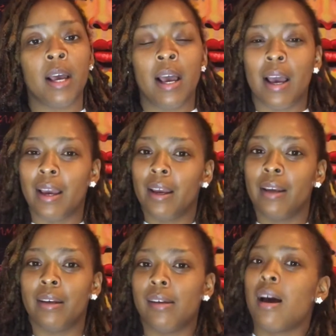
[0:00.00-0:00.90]

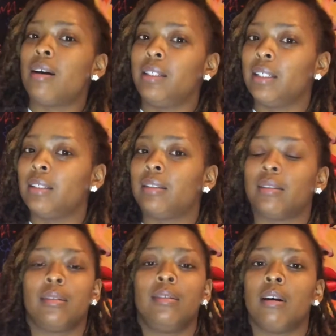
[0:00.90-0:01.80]
And y'all just,
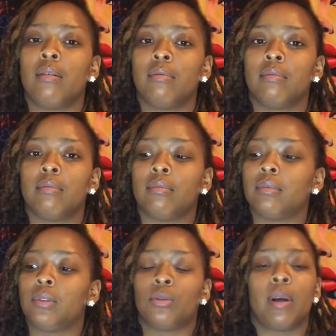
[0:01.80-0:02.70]

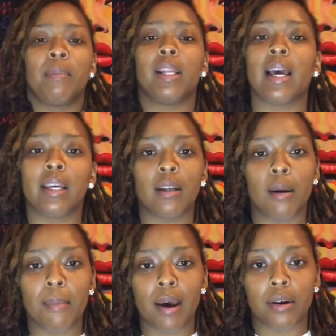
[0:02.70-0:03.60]
treat me like it don't
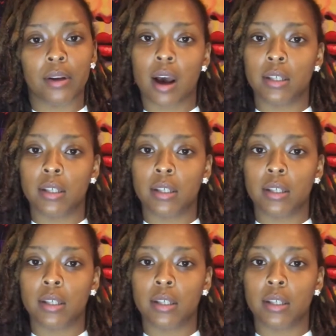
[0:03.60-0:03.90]
matter. Y'all